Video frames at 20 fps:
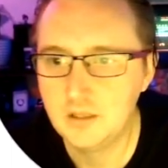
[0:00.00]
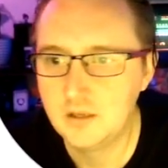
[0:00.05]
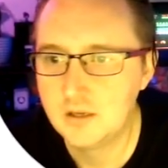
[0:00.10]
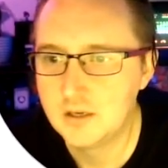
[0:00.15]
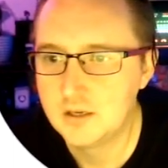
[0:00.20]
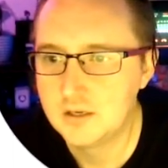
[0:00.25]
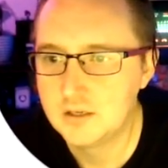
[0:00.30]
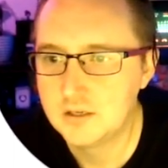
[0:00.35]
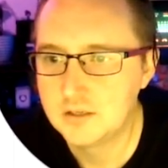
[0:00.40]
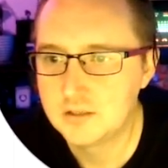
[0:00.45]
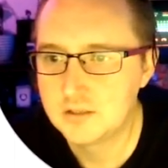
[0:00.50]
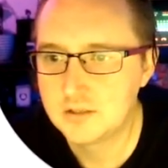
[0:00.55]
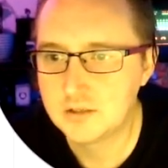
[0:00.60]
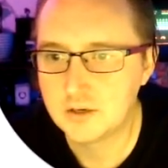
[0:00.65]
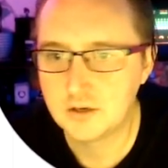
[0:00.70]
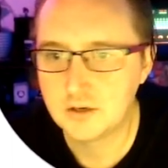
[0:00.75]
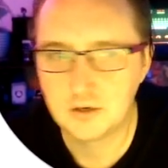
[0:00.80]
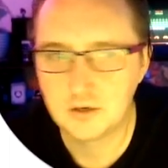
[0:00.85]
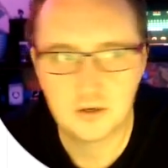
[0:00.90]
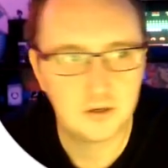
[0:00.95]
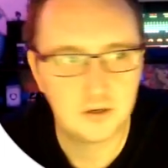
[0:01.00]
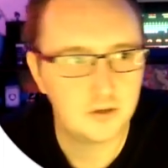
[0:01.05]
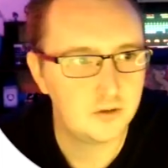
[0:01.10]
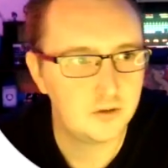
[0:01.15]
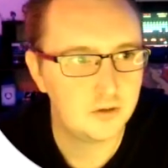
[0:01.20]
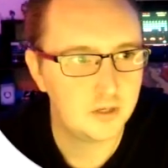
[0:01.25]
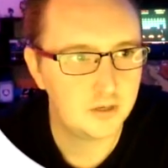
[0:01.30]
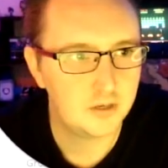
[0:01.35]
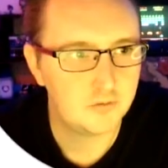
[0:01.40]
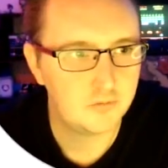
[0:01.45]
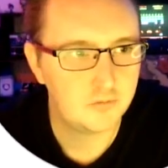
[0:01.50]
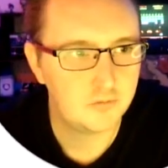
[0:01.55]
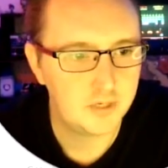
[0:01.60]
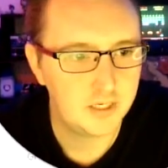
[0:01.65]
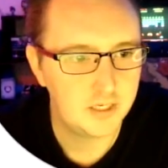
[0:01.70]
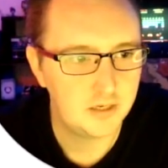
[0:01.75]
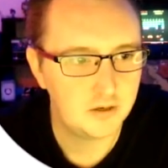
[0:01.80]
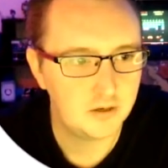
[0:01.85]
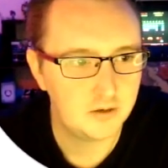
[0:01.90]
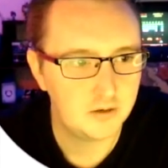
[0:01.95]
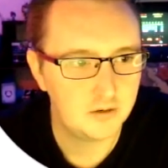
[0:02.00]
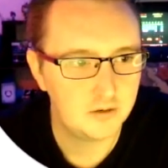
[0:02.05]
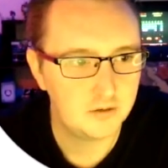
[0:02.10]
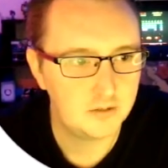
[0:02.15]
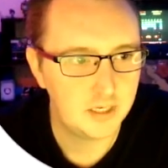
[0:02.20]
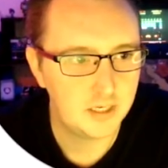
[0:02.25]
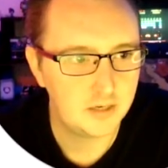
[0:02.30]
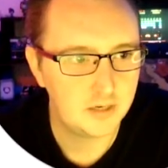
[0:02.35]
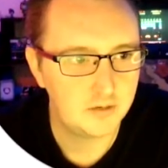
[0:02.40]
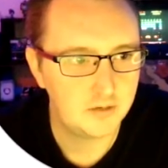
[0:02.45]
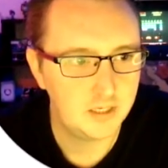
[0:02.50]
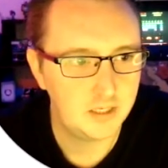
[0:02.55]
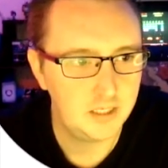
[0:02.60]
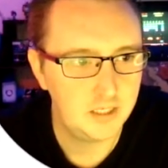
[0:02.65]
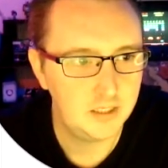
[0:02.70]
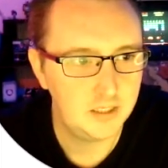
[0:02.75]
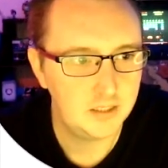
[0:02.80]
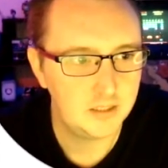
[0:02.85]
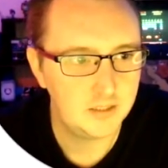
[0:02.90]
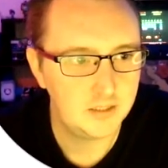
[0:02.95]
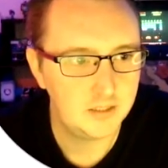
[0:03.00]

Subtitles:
So if we go down here,